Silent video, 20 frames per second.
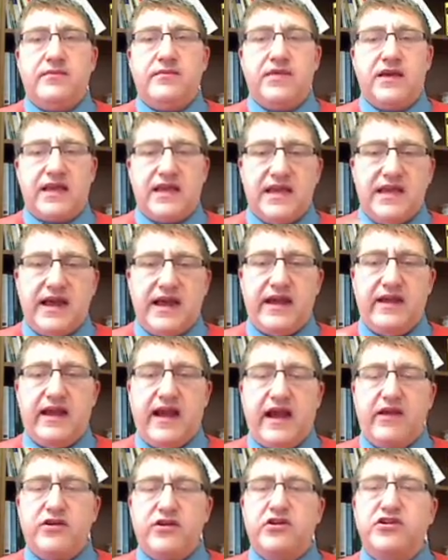But again,
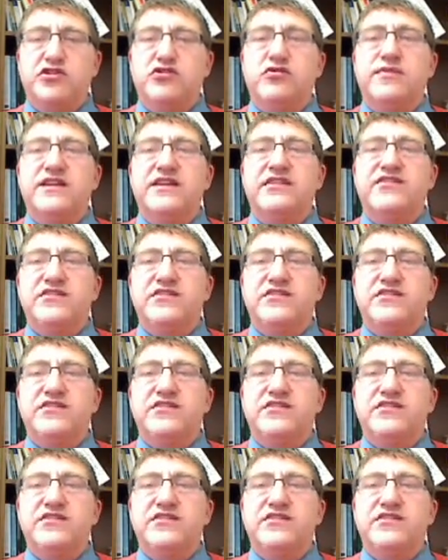I urge you to be